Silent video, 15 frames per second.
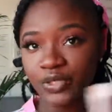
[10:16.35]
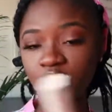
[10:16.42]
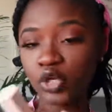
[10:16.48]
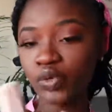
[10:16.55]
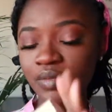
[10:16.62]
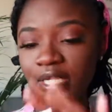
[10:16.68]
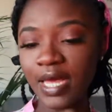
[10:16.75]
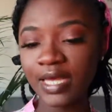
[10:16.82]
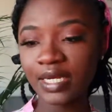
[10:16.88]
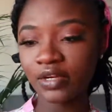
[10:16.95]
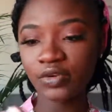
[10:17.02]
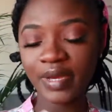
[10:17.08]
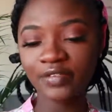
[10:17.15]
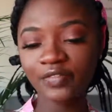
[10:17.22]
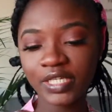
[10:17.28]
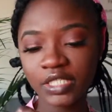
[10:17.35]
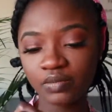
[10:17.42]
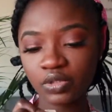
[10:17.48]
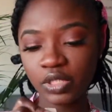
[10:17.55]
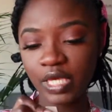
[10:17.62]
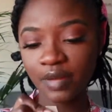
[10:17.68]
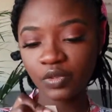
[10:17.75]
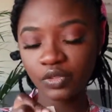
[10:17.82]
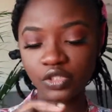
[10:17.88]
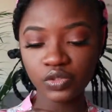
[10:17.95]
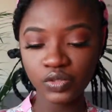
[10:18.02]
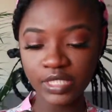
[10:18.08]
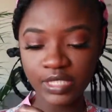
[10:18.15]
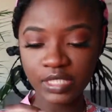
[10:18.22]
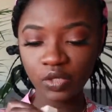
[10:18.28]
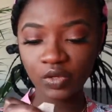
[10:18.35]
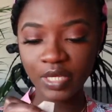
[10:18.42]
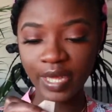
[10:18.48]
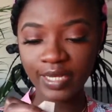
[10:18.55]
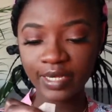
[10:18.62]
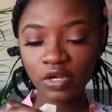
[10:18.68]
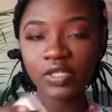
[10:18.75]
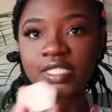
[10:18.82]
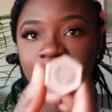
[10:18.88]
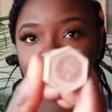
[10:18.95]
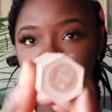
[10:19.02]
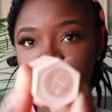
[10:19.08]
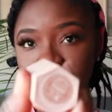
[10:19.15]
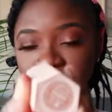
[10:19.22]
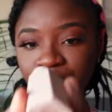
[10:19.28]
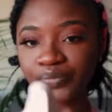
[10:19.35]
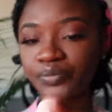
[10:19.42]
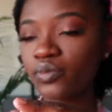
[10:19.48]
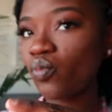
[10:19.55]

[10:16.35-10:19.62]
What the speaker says: highlight with the creamy highlighter by Fenty Beauty.